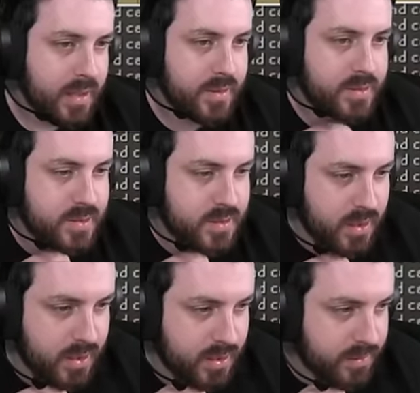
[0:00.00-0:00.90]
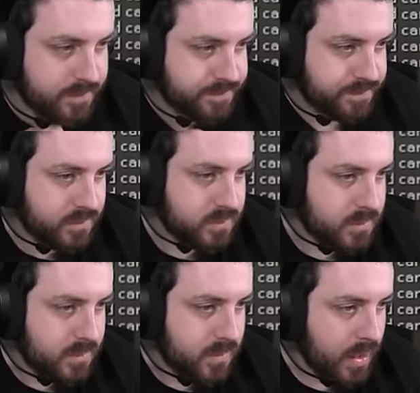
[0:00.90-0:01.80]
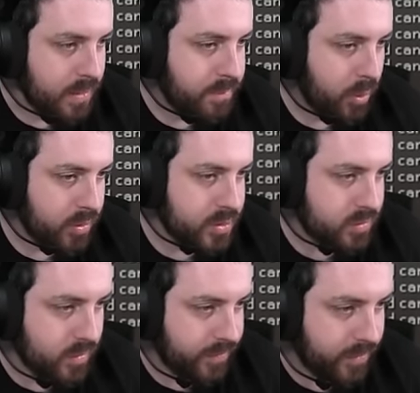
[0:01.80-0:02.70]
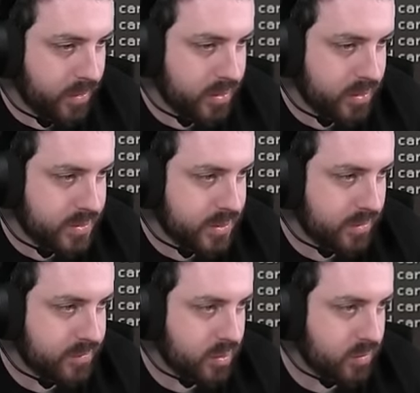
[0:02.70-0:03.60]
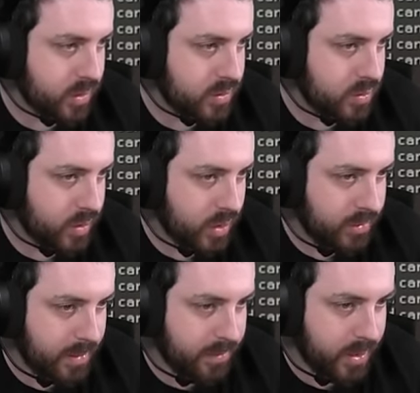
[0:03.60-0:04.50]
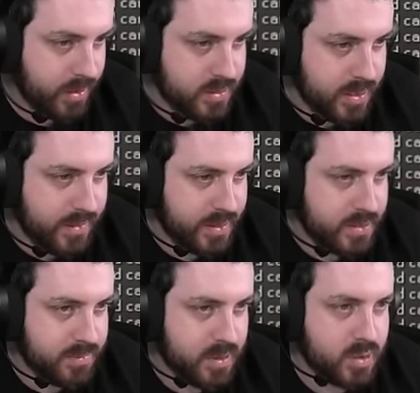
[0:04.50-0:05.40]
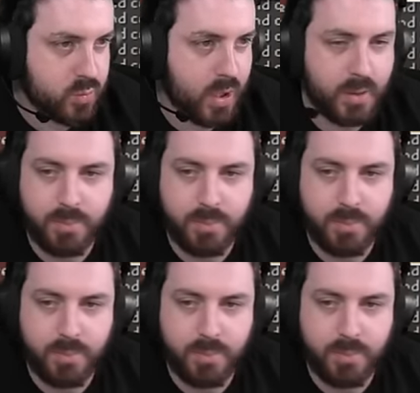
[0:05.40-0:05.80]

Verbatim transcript: This is uh, important to refer yourself to when talking about plugins like this, because while a